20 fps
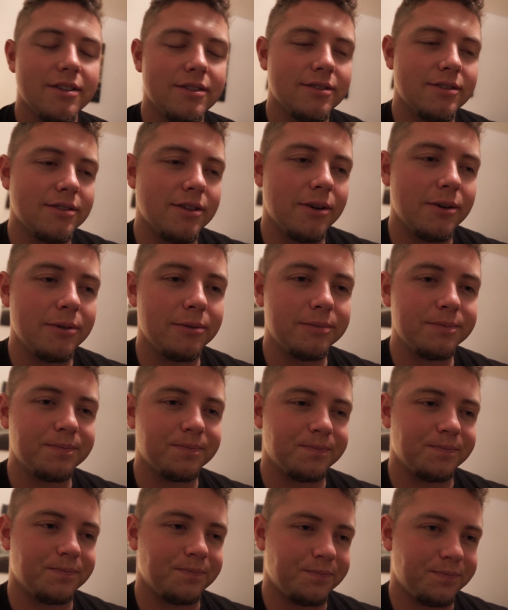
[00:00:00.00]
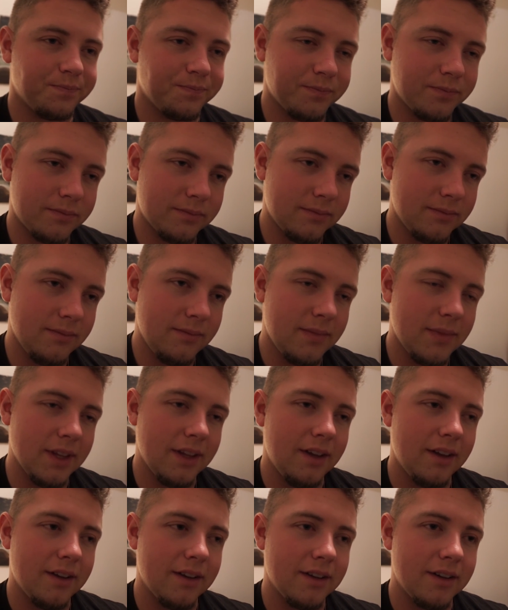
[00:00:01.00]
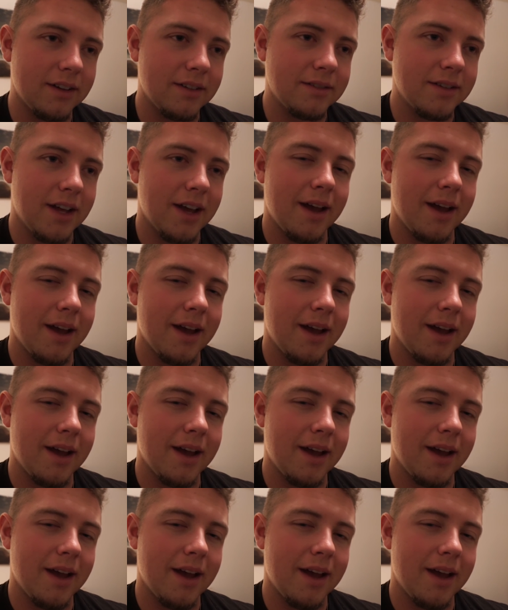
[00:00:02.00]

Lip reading: So I